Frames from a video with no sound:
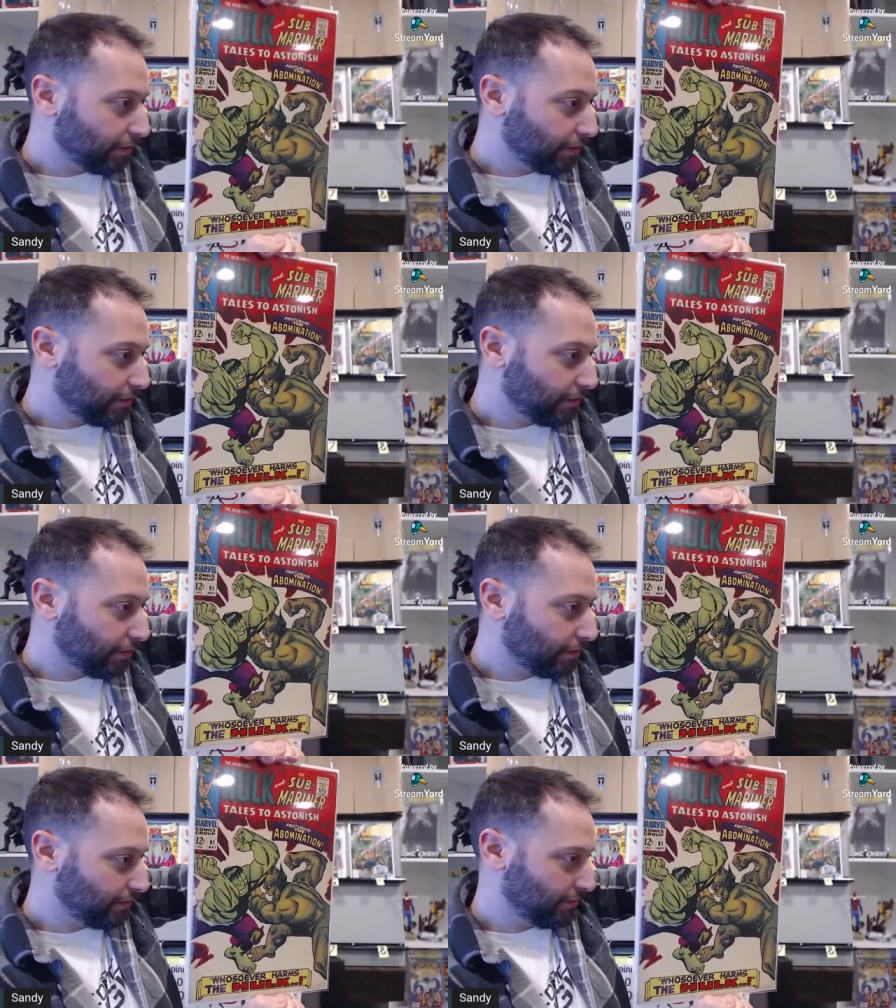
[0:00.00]
or oh,
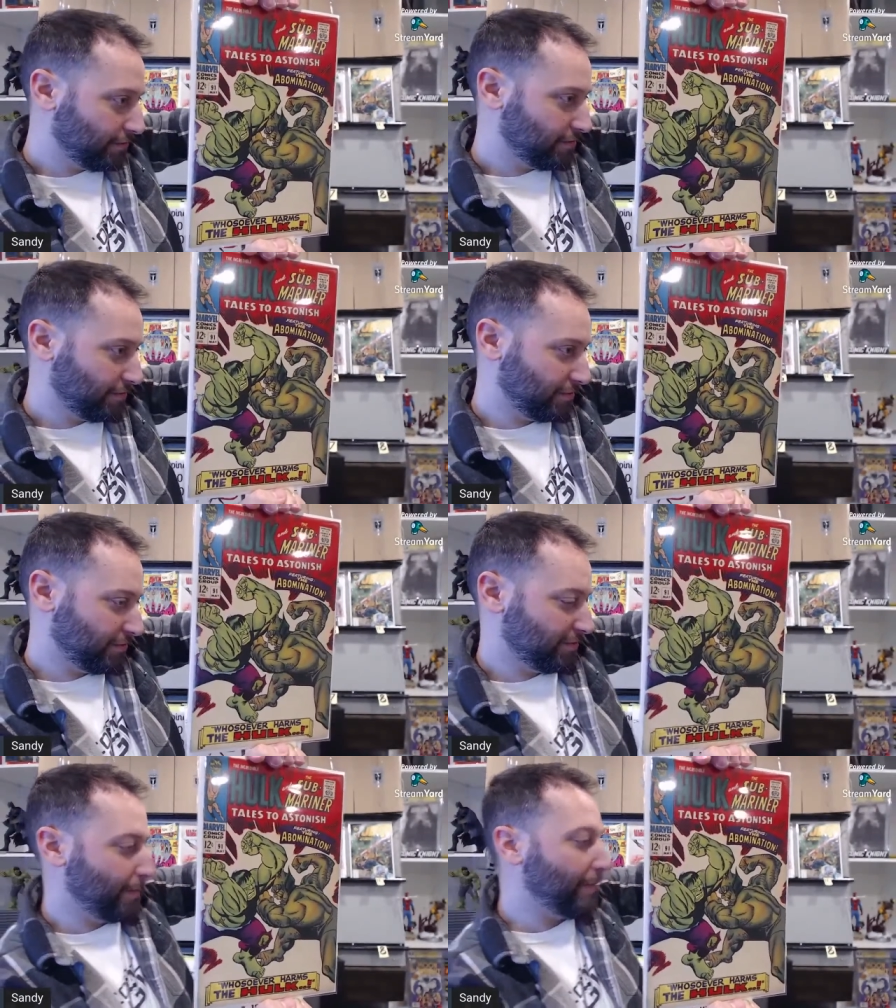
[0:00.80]
that's Amazing
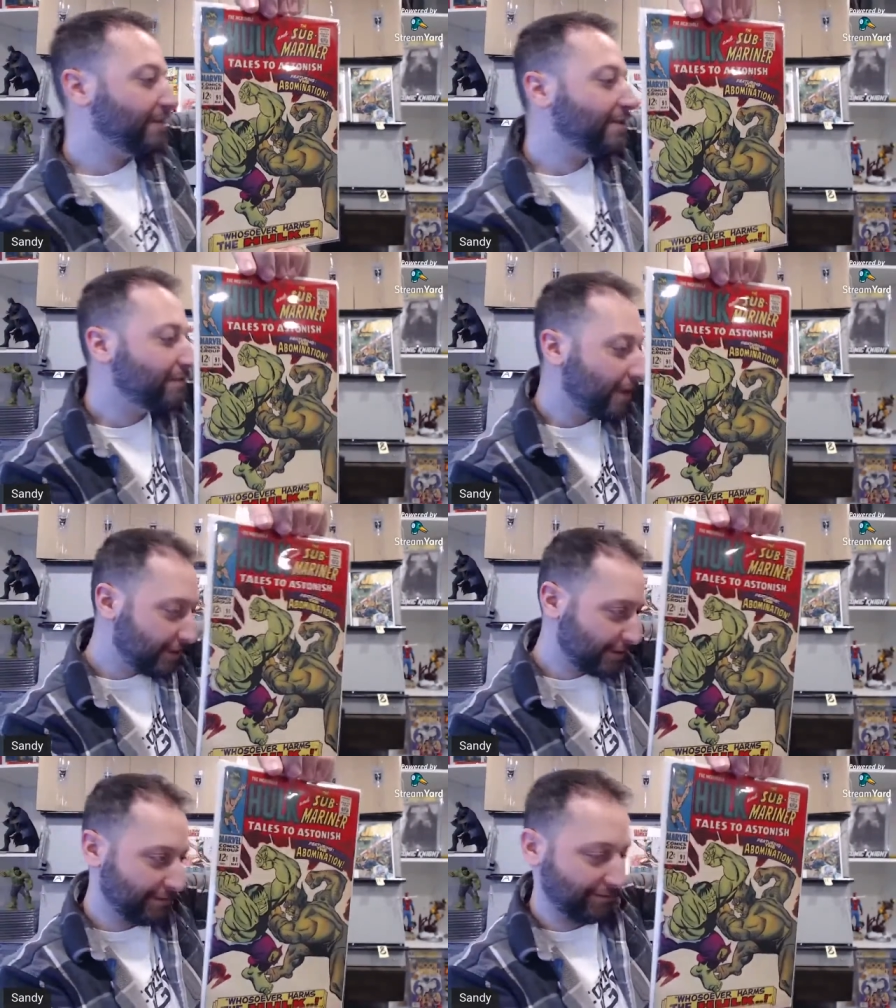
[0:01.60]
Fantasy. Amazing
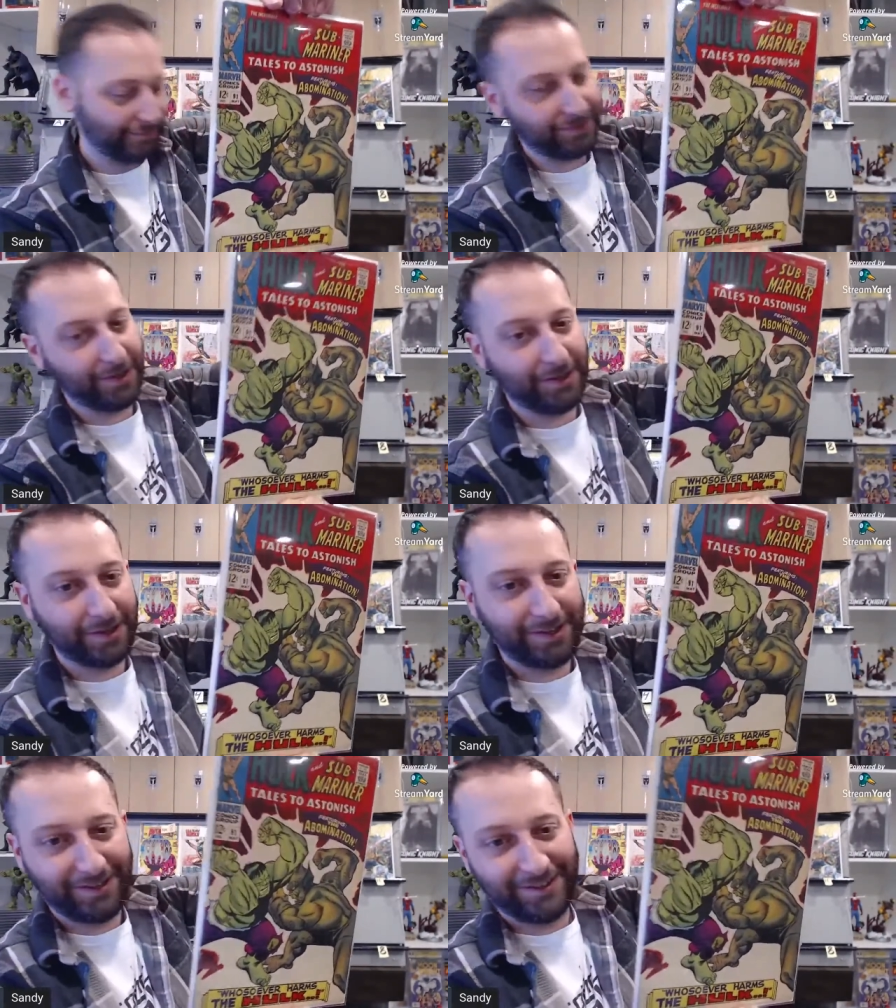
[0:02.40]
Fantasy 15.
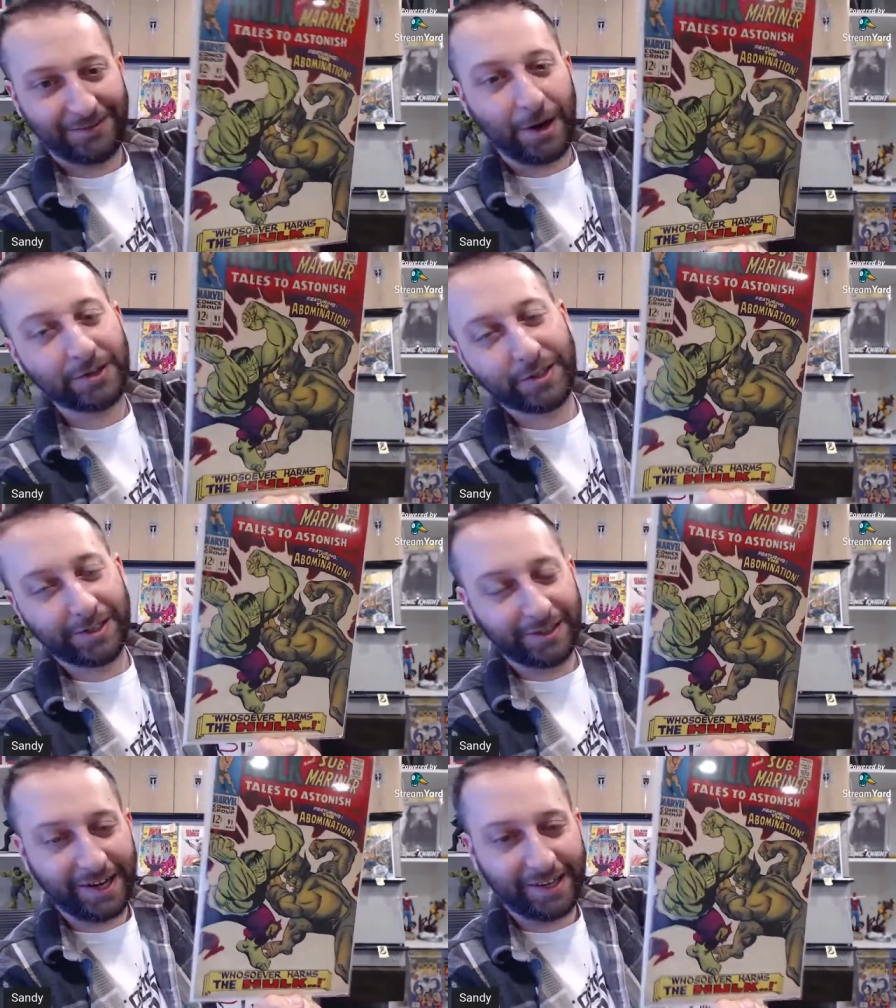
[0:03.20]
Roger's
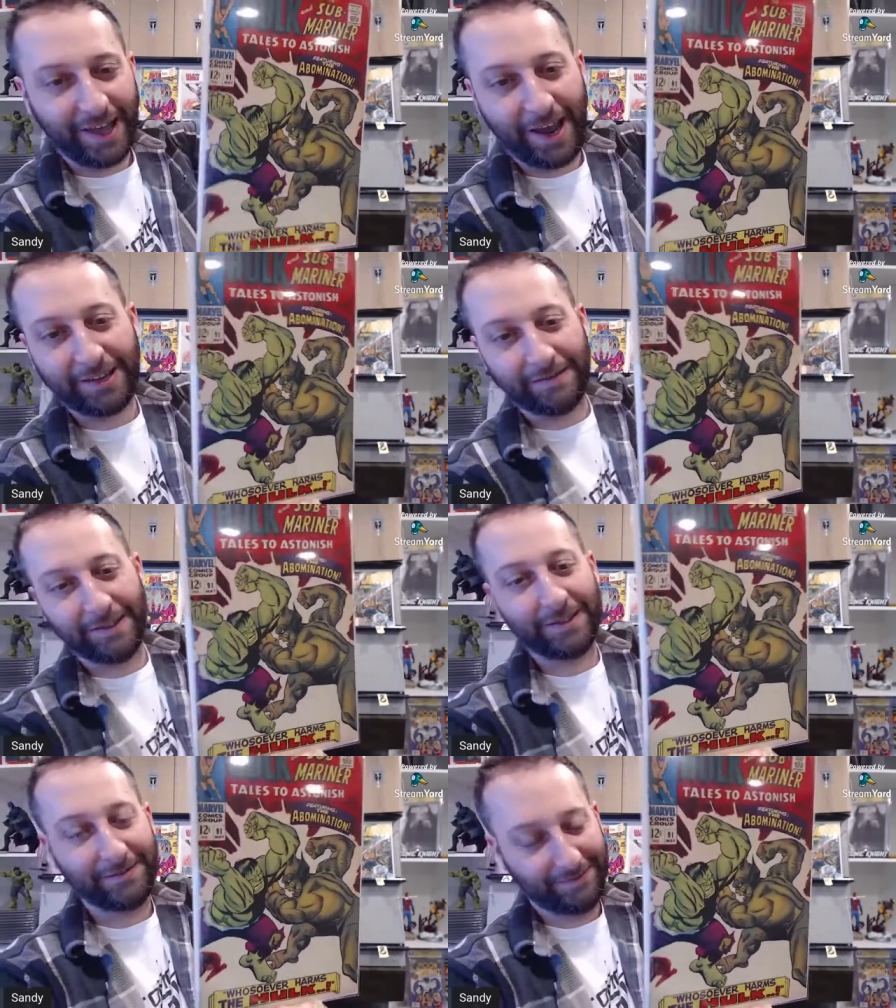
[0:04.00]
still getting the hang of
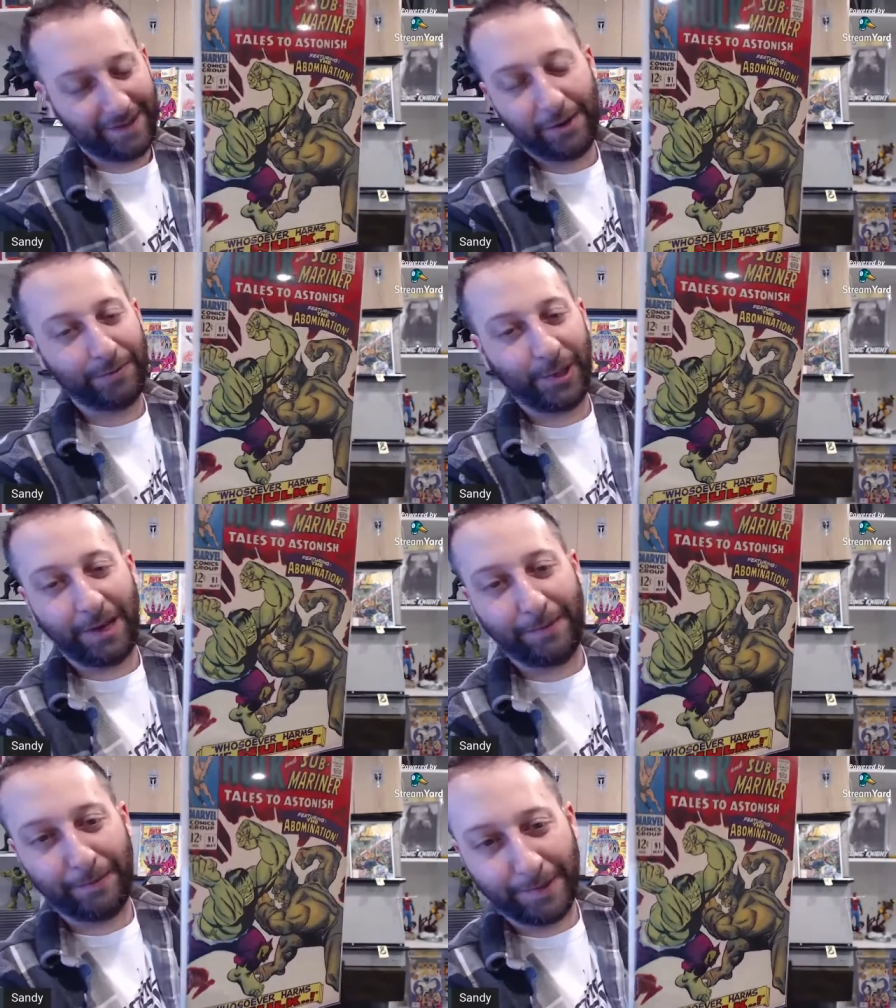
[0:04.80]
it. I don't
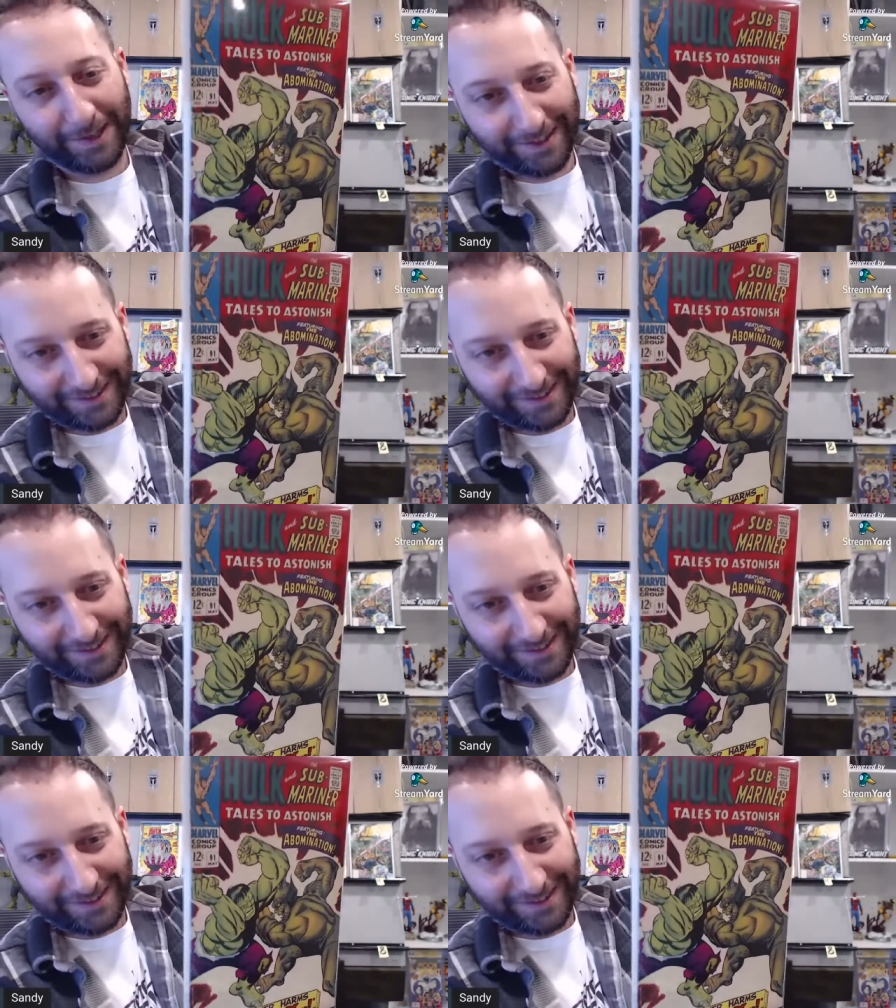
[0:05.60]
blame him.